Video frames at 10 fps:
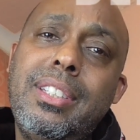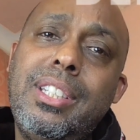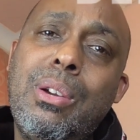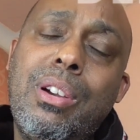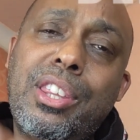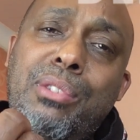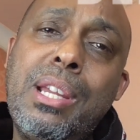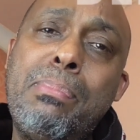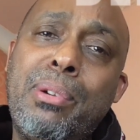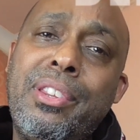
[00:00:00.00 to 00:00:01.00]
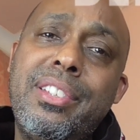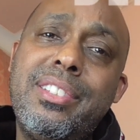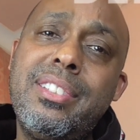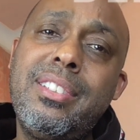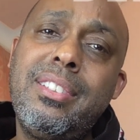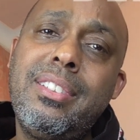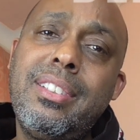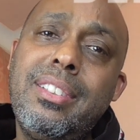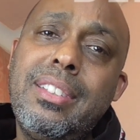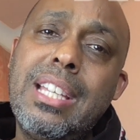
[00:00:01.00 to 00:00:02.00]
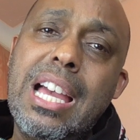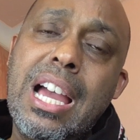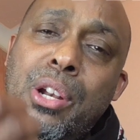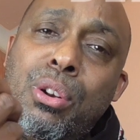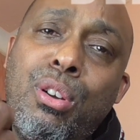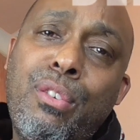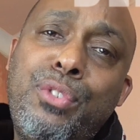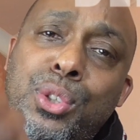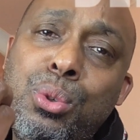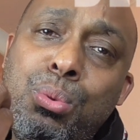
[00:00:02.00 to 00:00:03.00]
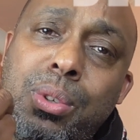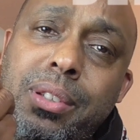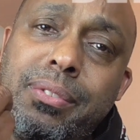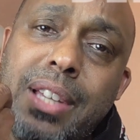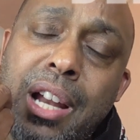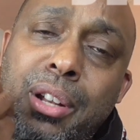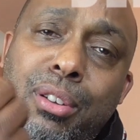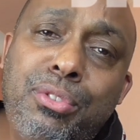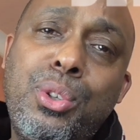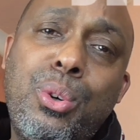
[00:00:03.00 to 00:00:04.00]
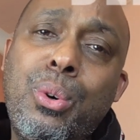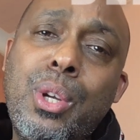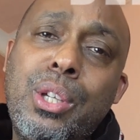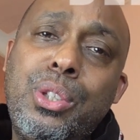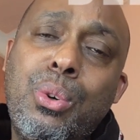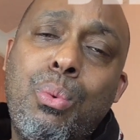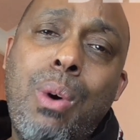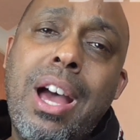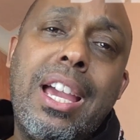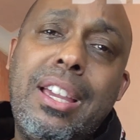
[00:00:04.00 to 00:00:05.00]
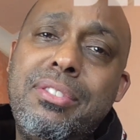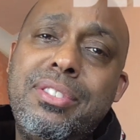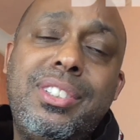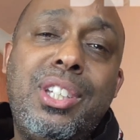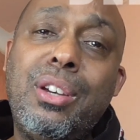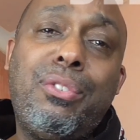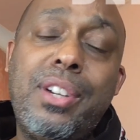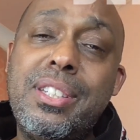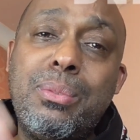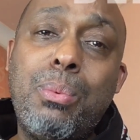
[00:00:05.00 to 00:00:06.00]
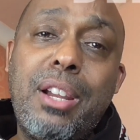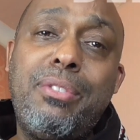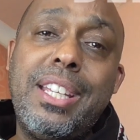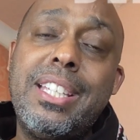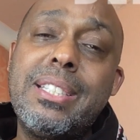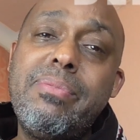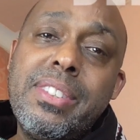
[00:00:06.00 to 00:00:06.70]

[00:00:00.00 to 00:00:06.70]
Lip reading: You know, I've got 3 brothers. I love you. I love your wives, girlfriends, whatever it is.